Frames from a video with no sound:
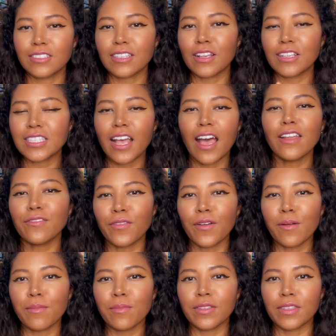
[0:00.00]
Aside
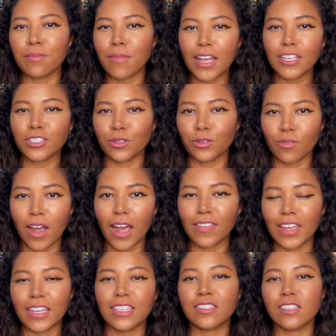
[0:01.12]
from the magical ride
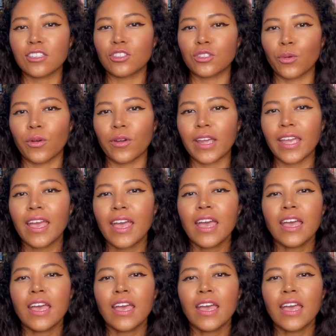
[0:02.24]
that is this story